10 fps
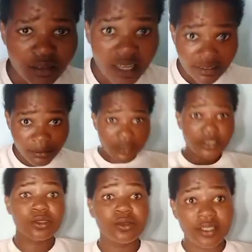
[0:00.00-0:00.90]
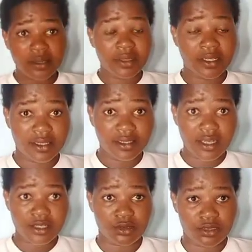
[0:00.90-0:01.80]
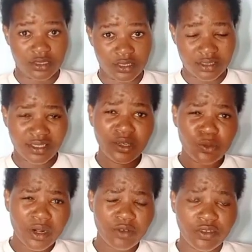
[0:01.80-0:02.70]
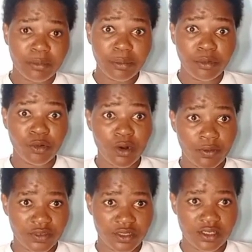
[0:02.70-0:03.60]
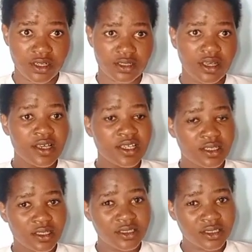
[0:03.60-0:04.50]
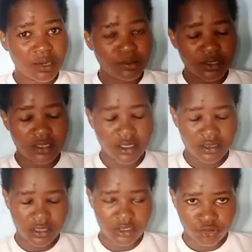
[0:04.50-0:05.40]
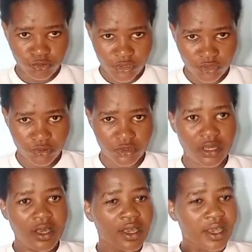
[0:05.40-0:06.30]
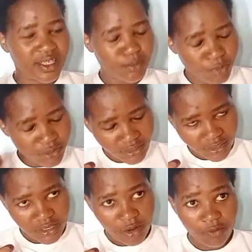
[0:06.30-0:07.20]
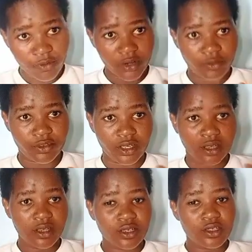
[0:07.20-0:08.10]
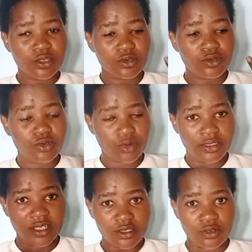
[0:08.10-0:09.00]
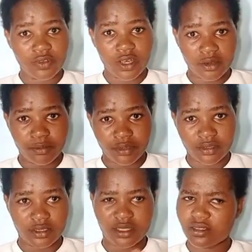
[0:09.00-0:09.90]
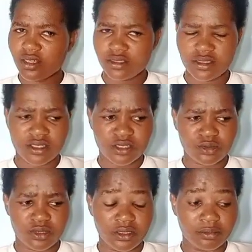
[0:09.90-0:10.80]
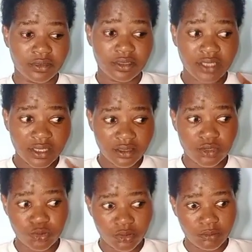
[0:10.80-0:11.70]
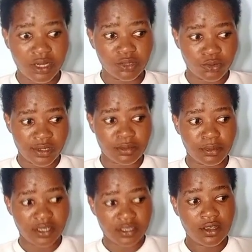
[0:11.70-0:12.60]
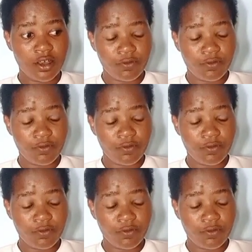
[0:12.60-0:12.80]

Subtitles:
And the multitude came and laid hands on Jesus. Then one of the people who were with Jesus stretched out his hand and took a sword and smote the ear of one of the soldiers of the high priest. And then Jesus told him, "Take the sword back to its place.